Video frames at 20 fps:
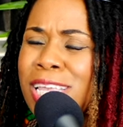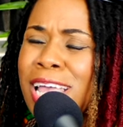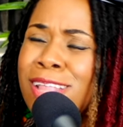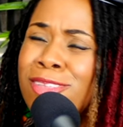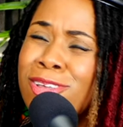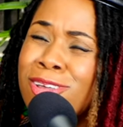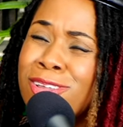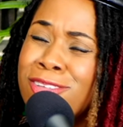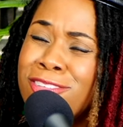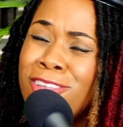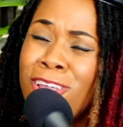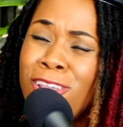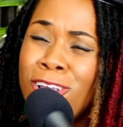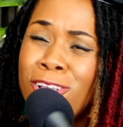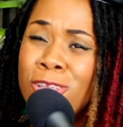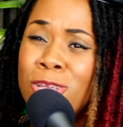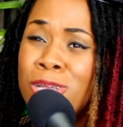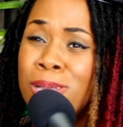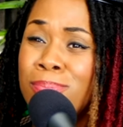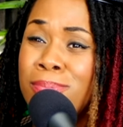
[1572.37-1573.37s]
I took a solo
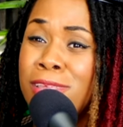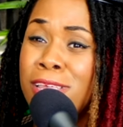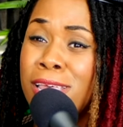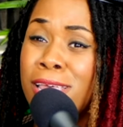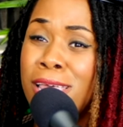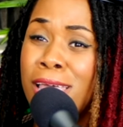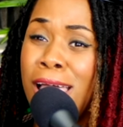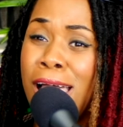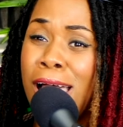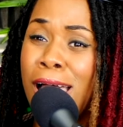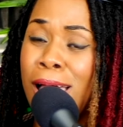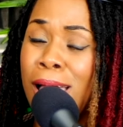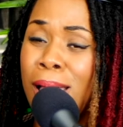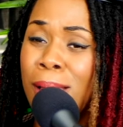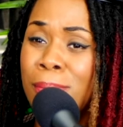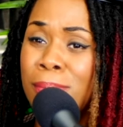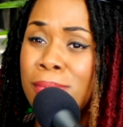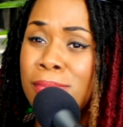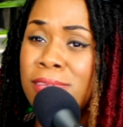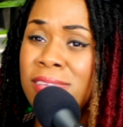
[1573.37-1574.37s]
trip to
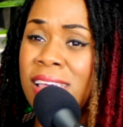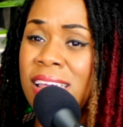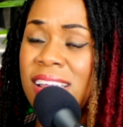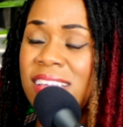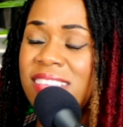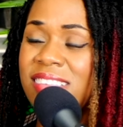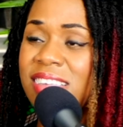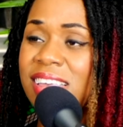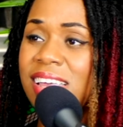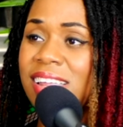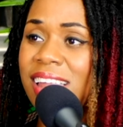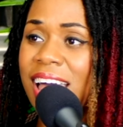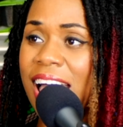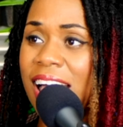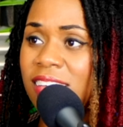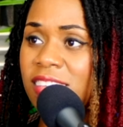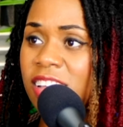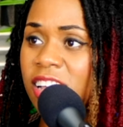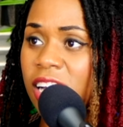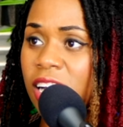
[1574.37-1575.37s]
um, Tennessee
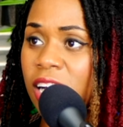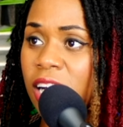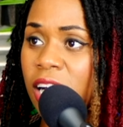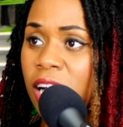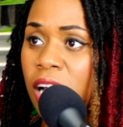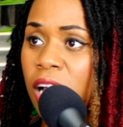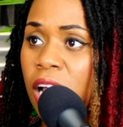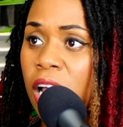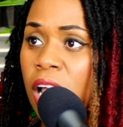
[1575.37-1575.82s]
last year.